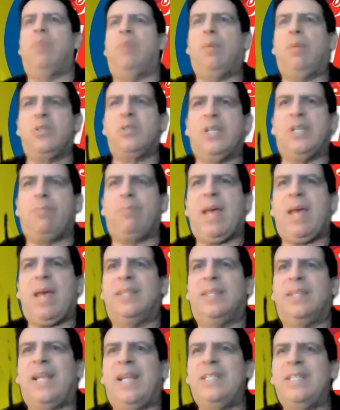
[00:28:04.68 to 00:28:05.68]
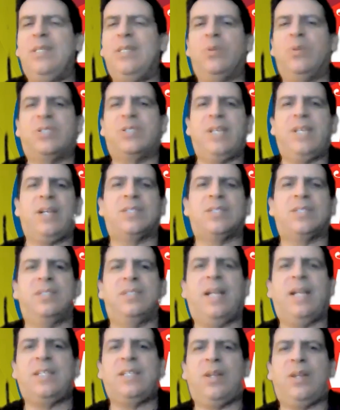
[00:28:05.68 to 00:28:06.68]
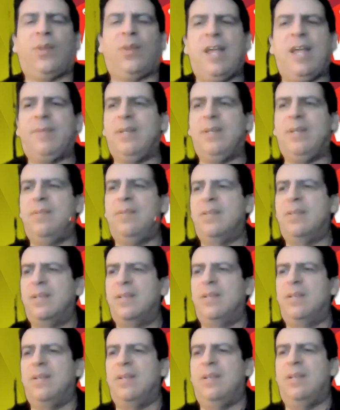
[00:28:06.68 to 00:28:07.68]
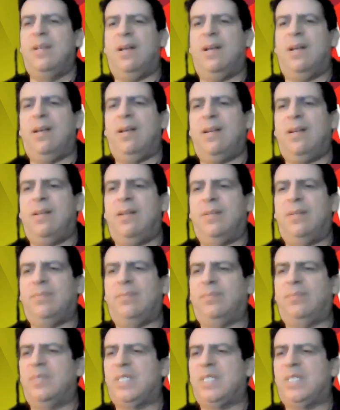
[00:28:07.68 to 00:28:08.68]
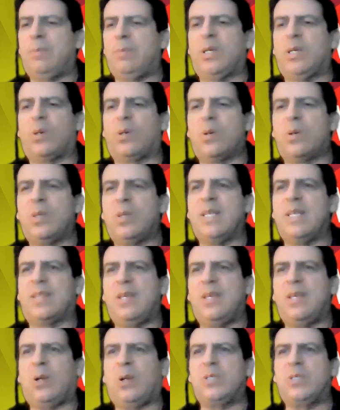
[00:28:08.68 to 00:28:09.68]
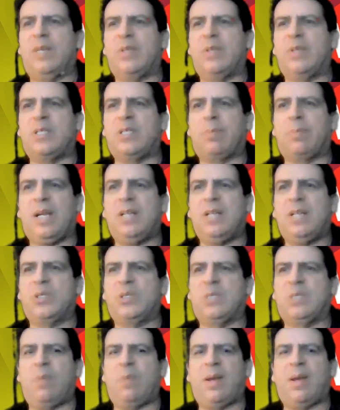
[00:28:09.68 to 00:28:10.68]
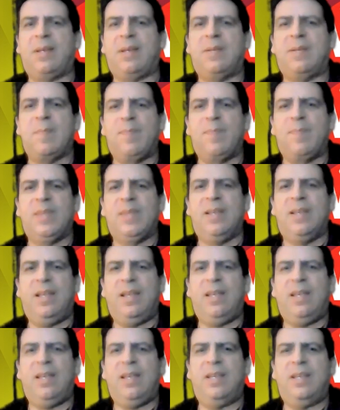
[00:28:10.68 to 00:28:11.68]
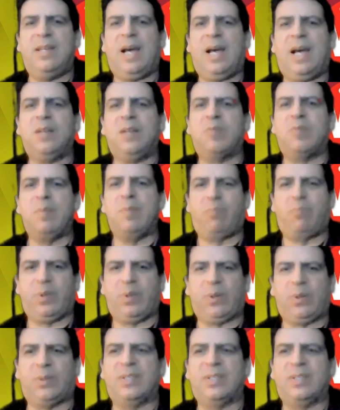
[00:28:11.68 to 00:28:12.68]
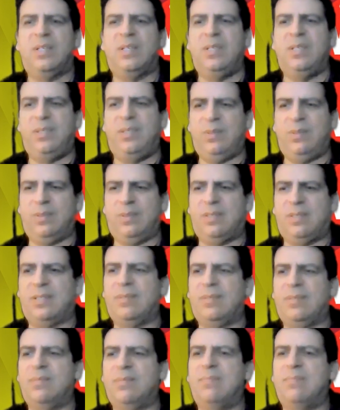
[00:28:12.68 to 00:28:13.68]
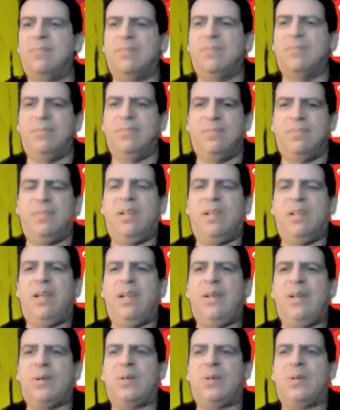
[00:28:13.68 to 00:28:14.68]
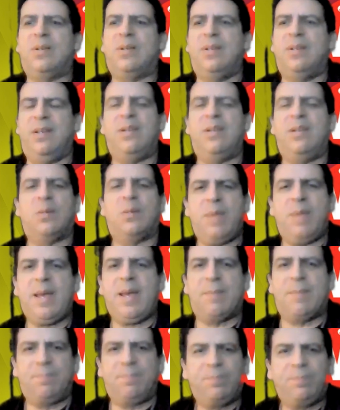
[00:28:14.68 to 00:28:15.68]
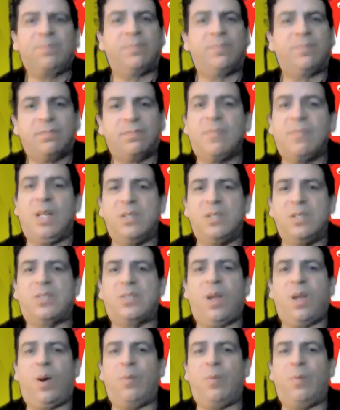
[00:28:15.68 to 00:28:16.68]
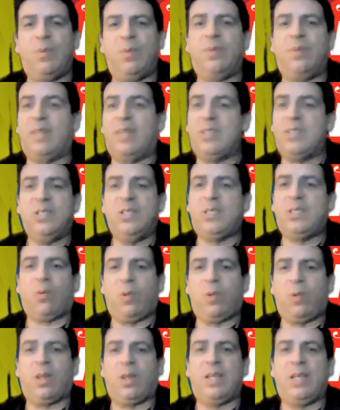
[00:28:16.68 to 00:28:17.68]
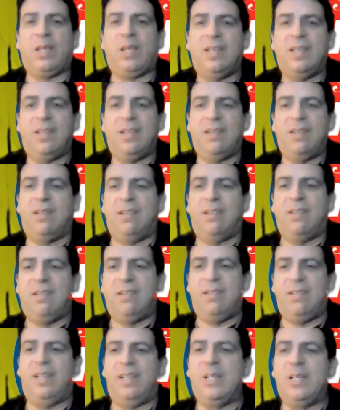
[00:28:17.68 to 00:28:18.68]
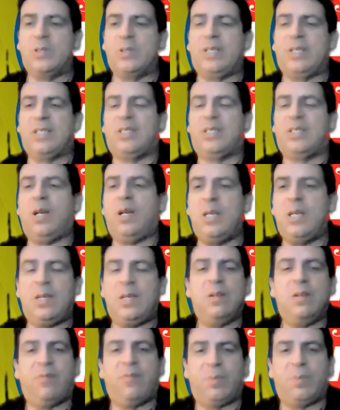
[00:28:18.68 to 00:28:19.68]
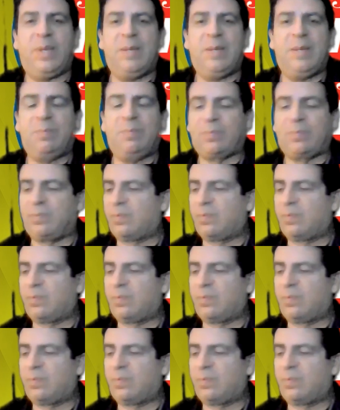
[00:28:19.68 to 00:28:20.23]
publishing back in 1906, 1911, um, some of the early thinkers of the subconscious mind and how to rebuild your inner inner man. So this is a really interesting study for me.